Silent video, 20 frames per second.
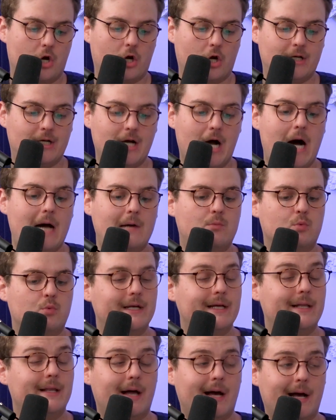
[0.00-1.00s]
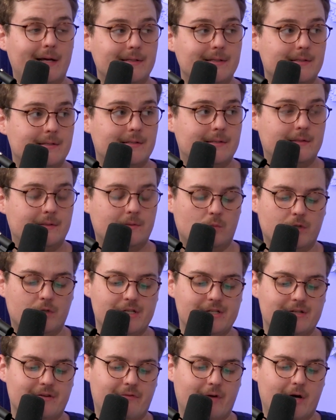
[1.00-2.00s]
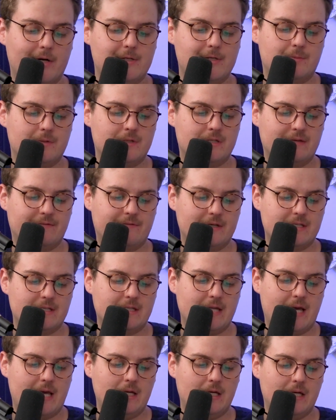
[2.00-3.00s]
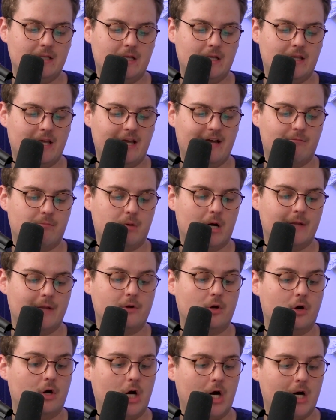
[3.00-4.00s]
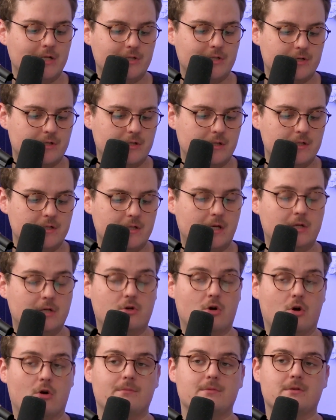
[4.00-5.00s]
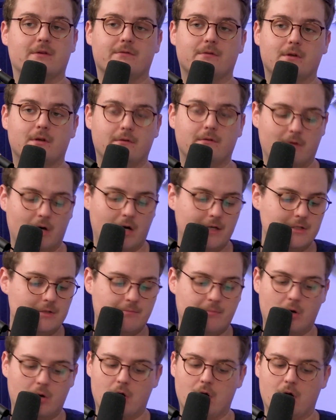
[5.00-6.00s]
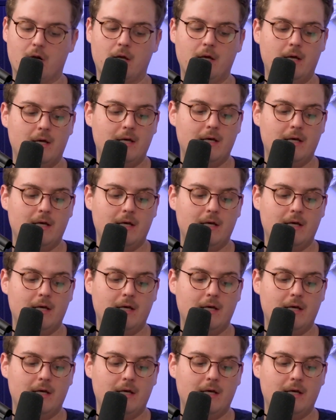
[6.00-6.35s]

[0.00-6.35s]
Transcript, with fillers: are God realized, which is a very specific state in that they have brought their consciousness in terms of the divine spark,